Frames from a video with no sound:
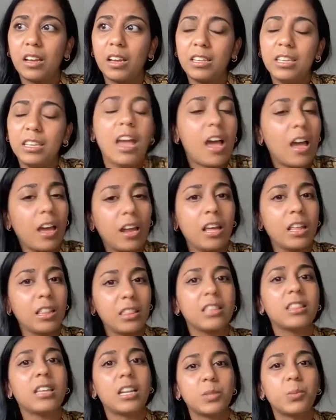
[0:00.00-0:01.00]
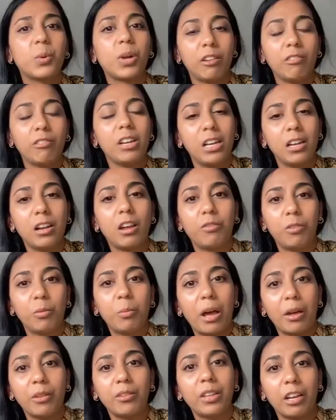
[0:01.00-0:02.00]
yeah, and I think that's what I really love
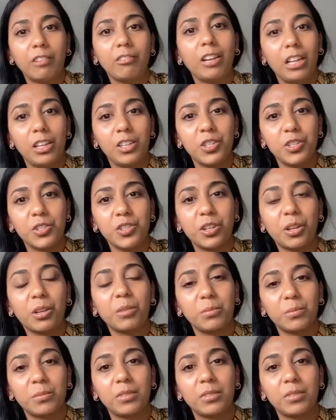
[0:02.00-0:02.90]
about that relationship.